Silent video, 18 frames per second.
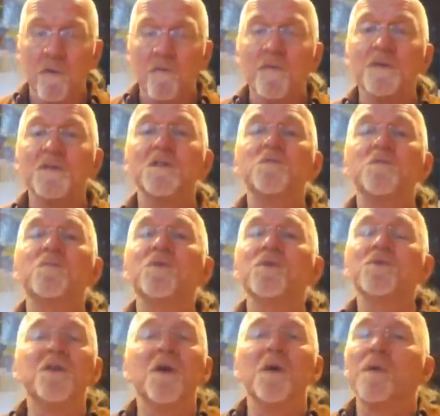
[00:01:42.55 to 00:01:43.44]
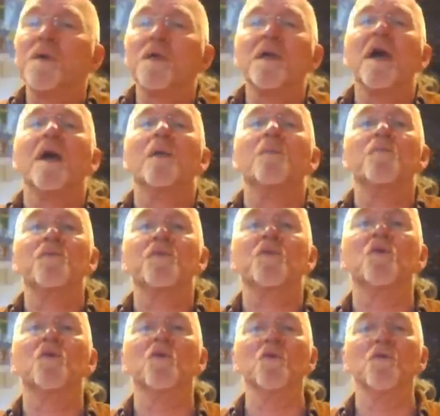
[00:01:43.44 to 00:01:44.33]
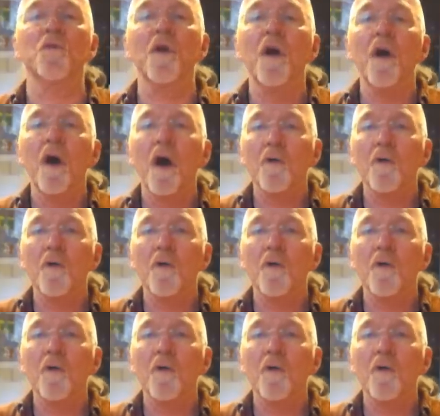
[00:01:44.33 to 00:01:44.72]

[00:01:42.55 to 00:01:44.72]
This is Pluto in Capricorn